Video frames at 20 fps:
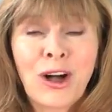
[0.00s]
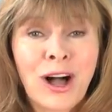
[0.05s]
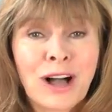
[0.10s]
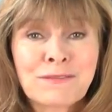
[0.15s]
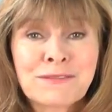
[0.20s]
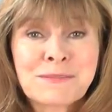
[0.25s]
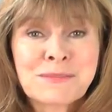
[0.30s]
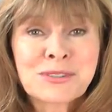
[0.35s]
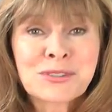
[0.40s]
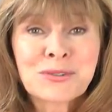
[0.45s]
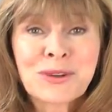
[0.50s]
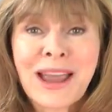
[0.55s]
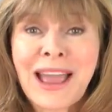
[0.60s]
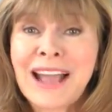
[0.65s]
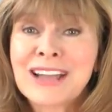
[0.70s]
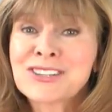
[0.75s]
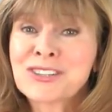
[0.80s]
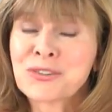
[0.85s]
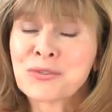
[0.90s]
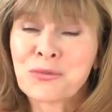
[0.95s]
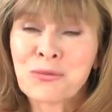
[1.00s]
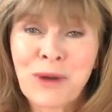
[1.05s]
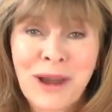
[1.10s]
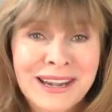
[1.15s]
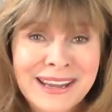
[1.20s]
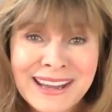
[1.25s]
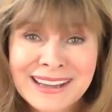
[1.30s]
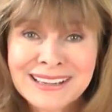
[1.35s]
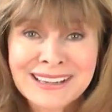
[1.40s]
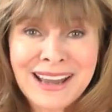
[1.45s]
all from scratch,
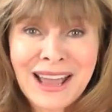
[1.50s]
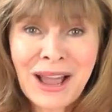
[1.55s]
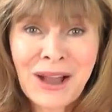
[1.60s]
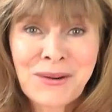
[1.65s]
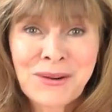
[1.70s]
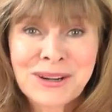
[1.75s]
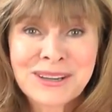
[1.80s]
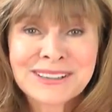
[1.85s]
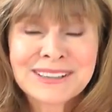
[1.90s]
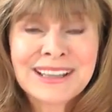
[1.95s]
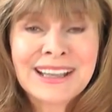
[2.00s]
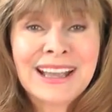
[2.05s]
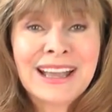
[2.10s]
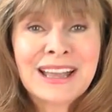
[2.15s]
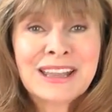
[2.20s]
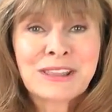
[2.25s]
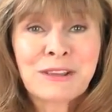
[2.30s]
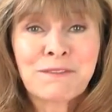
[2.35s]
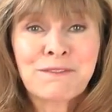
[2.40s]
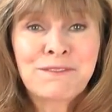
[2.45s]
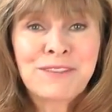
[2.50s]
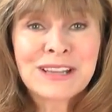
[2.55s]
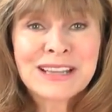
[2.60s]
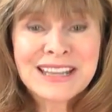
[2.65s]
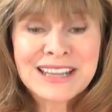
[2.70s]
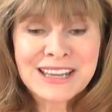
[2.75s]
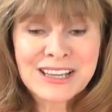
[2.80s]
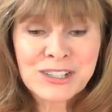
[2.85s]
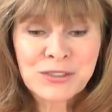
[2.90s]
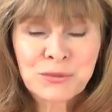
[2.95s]
ready in an hour. The
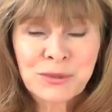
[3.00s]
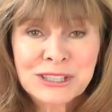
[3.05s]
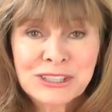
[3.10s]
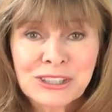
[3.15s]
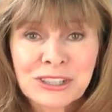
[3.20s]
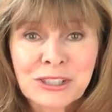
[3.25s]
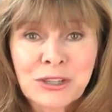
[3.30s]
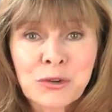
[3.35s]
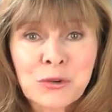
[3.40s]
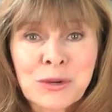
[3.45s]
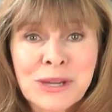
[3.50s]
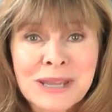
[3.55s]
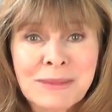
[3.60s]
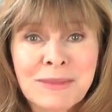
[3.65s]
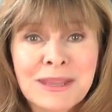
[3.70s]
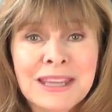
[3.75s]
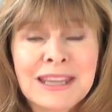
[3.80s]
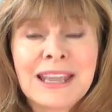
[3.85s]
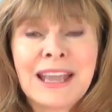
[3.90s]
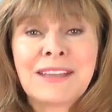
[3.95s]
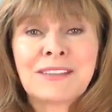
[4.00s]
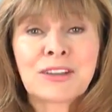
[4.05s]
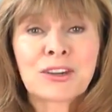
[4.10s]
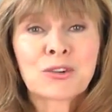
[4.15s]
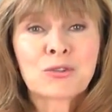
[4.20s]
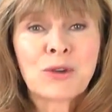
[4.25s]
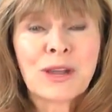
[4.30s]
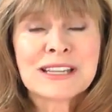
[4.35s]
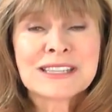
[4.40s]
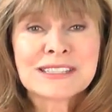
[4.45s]
filling is rich and creamy, the
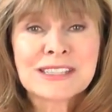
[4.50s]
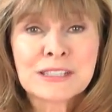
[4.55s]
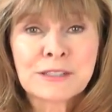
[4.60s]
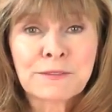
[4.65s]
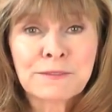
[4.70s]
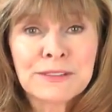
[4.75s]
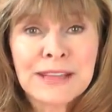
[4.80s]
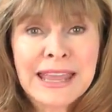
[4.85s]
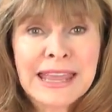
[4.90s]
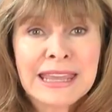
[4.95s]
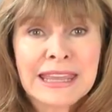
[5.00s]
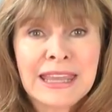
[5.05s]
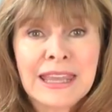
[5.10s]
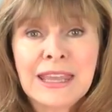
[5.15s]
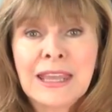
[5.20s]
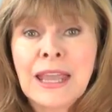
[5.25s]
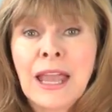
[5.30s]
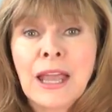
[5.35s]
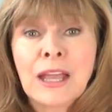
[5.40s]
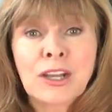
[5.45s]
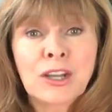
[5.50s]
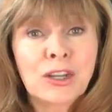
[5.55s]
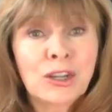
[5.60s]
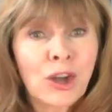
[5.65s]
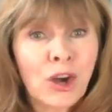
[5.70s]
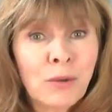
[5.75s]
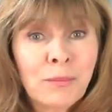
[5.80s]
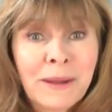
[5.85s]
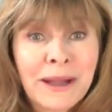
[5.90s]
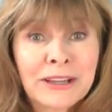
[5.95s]
crust is flaky,
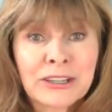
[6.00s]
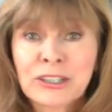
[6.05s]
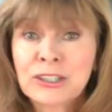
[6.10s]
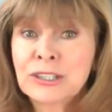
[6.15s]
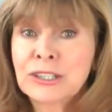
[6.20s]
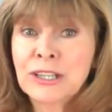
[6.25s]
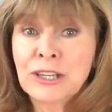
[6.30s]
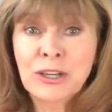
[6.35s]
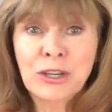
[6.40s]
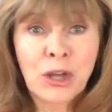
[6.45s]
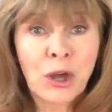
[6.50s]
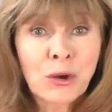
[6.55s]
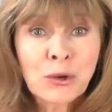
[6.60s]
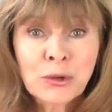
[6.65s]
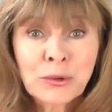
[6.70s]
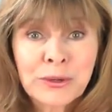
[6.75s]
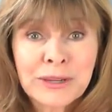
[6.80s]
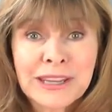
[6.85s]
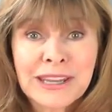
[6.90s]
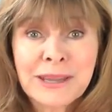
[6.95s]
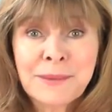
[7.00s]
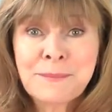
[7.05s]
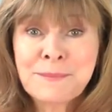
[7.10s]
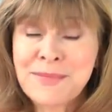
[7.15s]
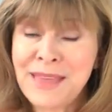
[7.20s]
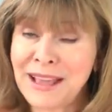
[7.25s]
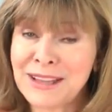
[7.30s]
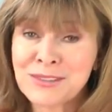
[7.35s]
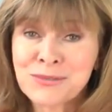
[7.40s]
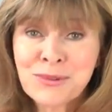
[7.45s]
no butter, no
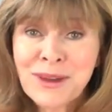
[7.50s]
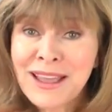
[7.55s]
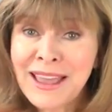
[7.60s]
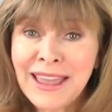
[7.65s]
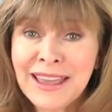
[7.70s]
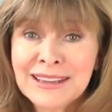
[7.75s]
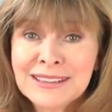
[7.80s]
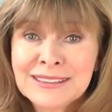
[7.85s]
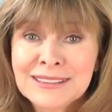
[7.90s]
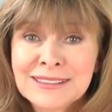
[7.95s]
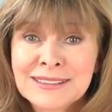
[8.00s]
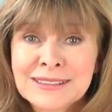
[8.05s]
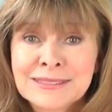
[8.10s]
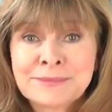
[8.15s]
cream, that's right.